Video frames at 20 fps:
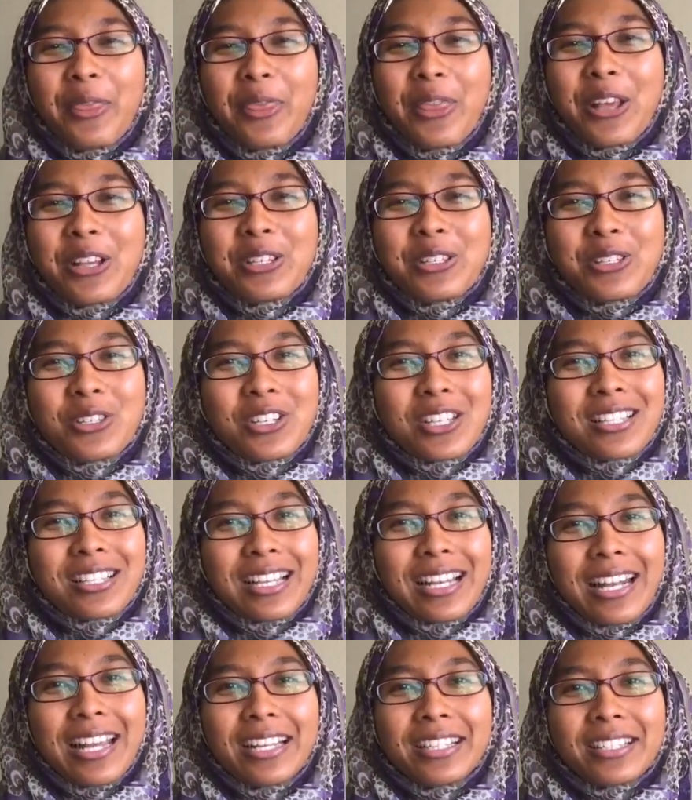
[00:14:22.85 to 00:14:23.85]
Things
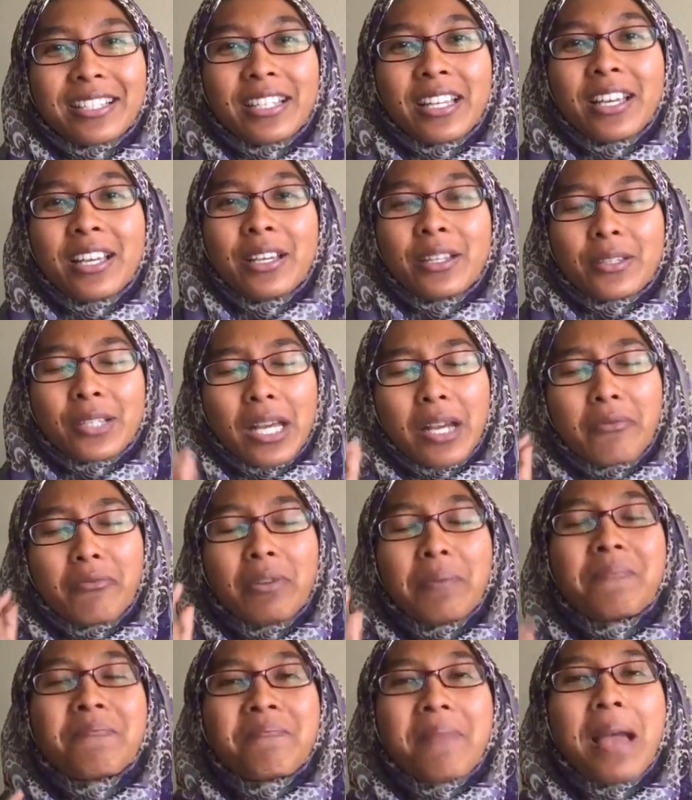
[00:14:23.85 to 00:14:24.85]
just clicked. So I
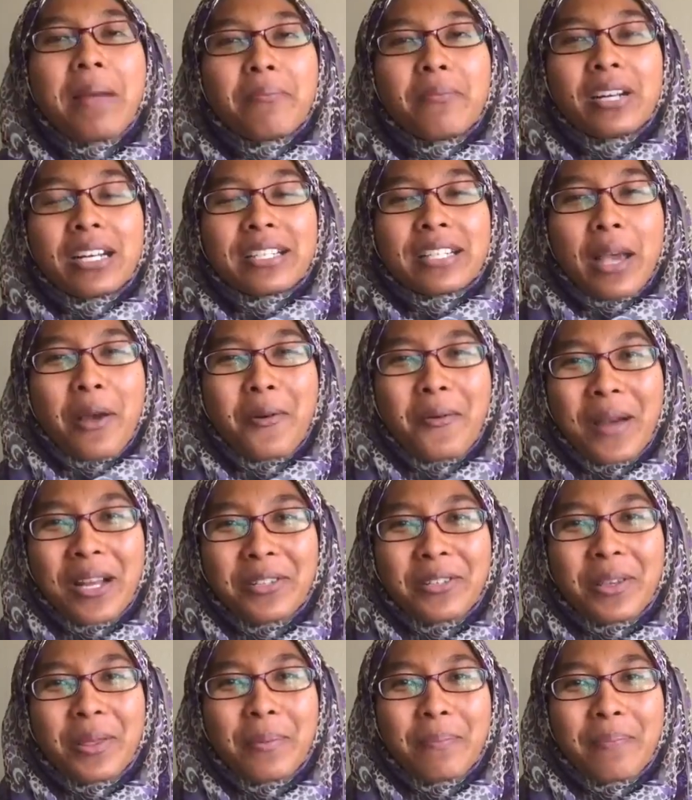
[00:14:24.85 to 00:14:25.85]
remembered, I
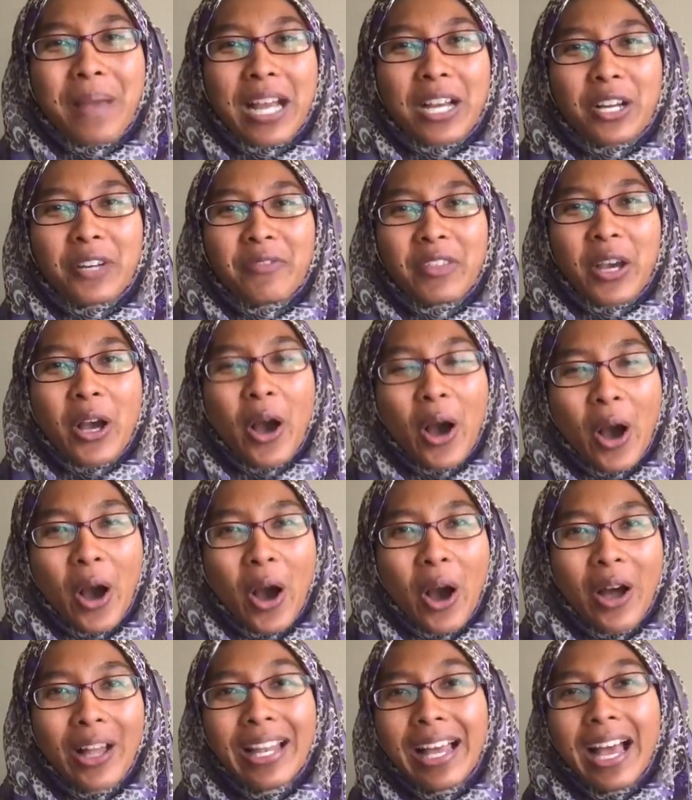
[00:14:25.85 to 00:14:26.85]
went to the back of the
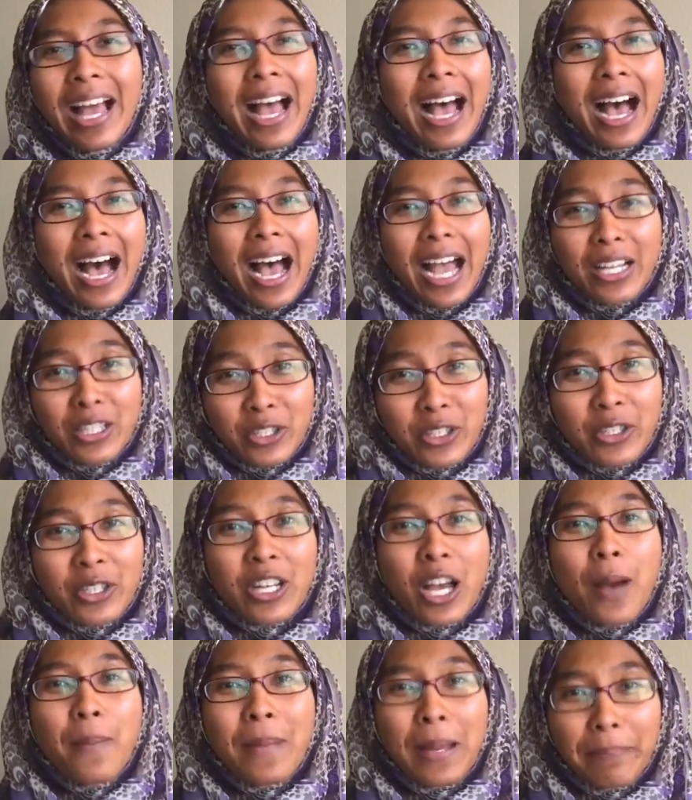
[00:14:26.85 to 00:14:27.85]
hall, I
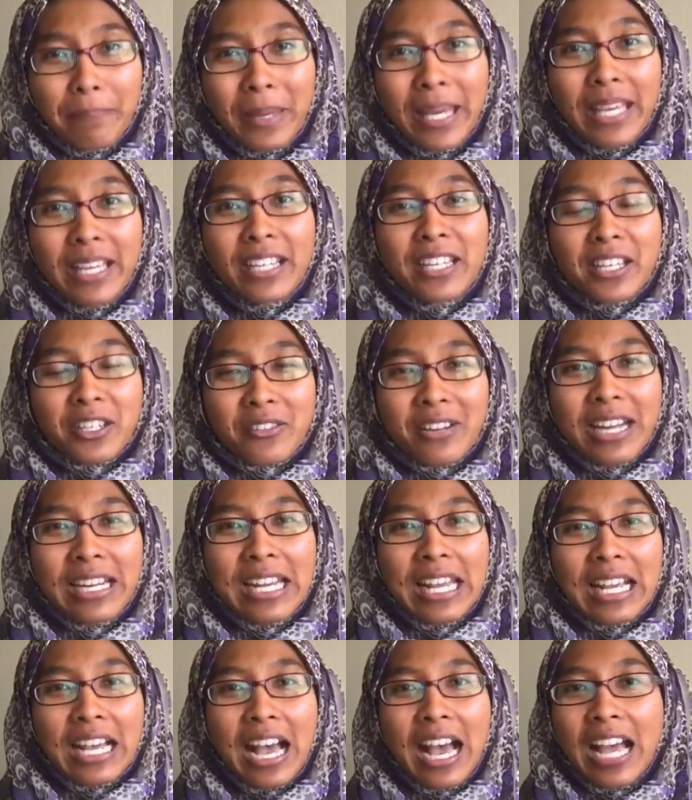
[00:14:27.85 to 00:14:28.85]
took out my pink
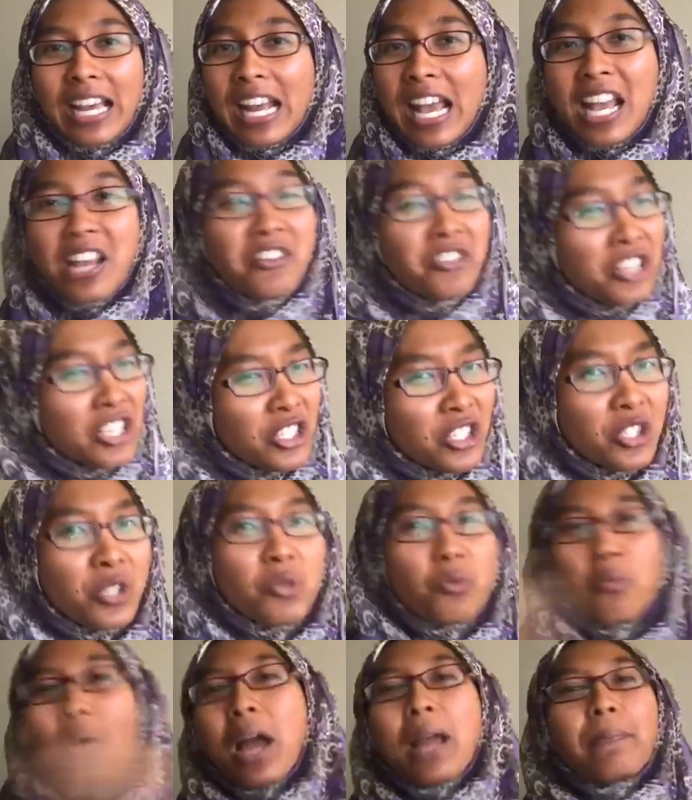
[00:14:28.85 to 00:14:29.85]
credit card and just
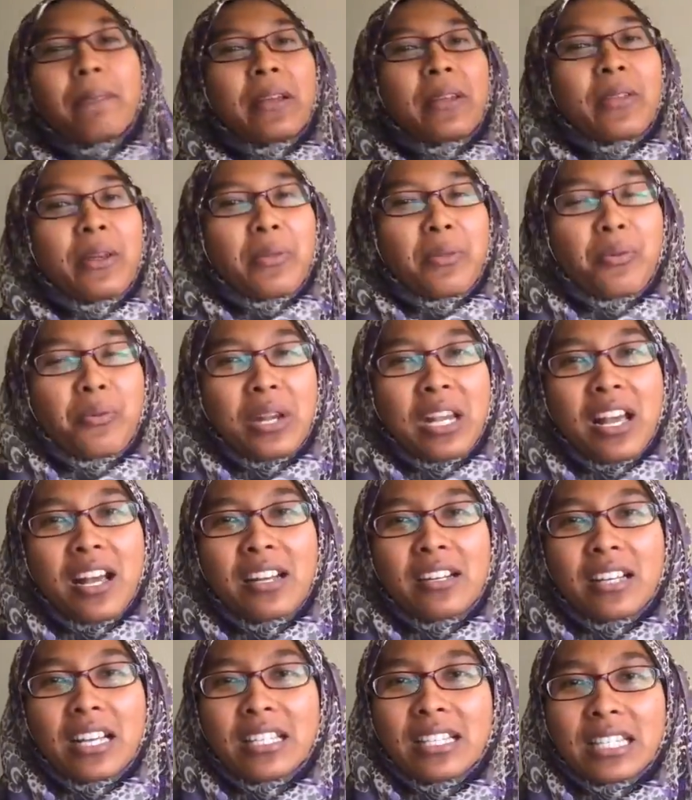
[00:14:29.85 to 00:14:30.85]
swiped it at
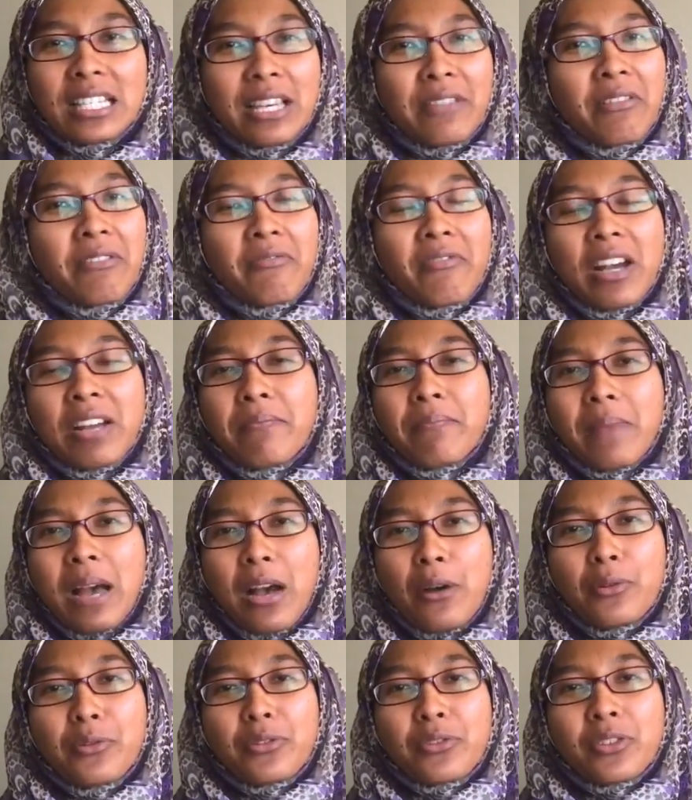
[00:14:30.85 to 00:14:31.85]

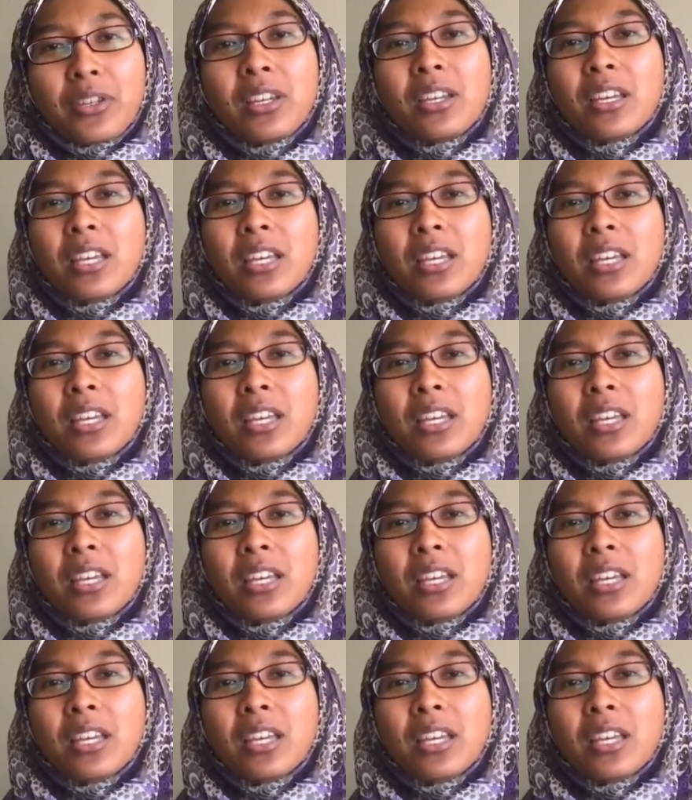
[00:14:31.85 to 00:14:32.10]
£375.